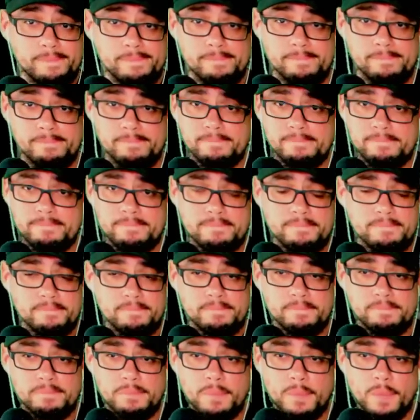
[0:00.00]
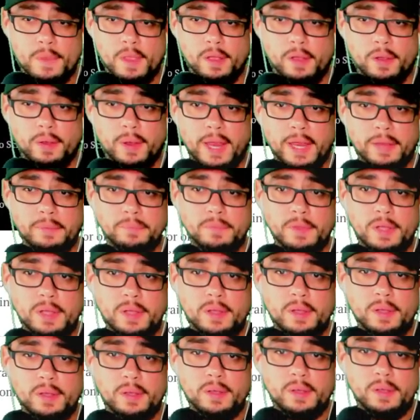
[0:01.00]
All right.
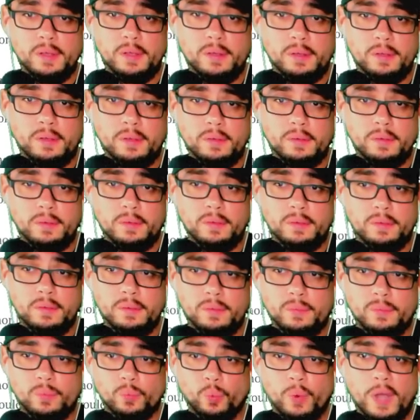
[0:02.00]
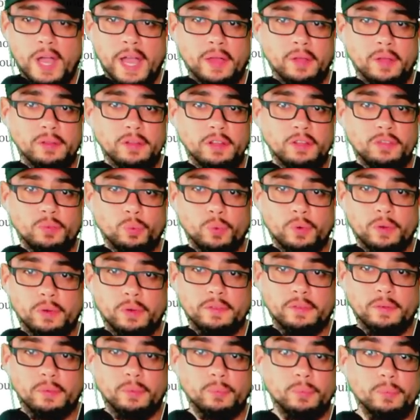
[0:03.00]
Wow, these words are